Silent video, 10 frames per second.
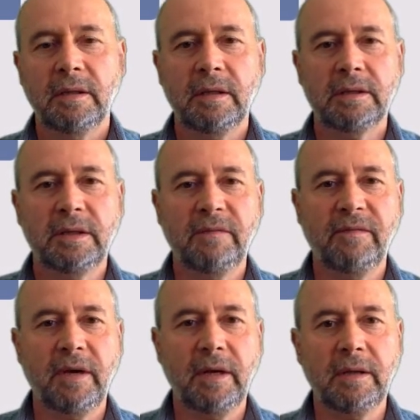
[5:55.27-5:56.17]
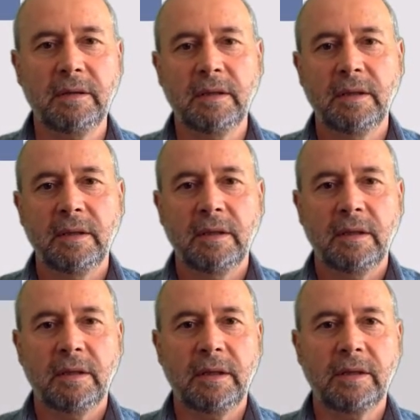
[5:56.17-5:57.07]
Excel file.
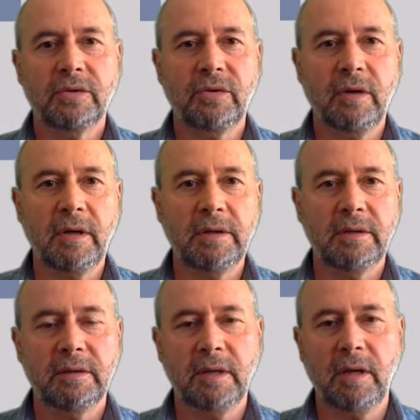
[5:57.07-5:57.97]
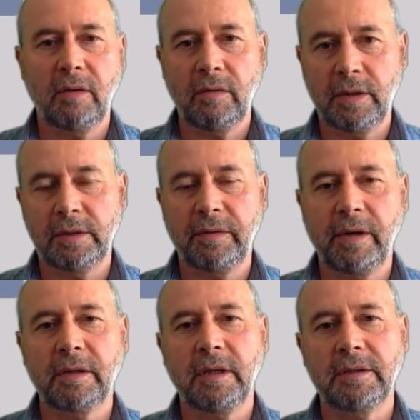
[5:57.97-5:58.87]
Click Start. Now it
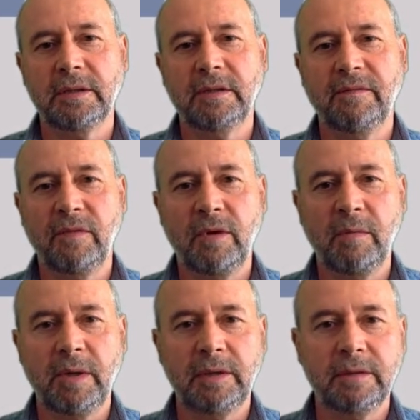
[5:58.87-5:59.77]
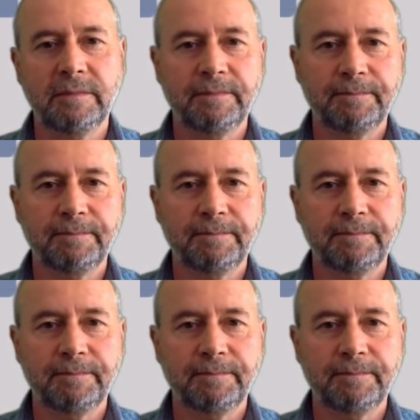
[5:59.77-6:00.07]
recognizes the format.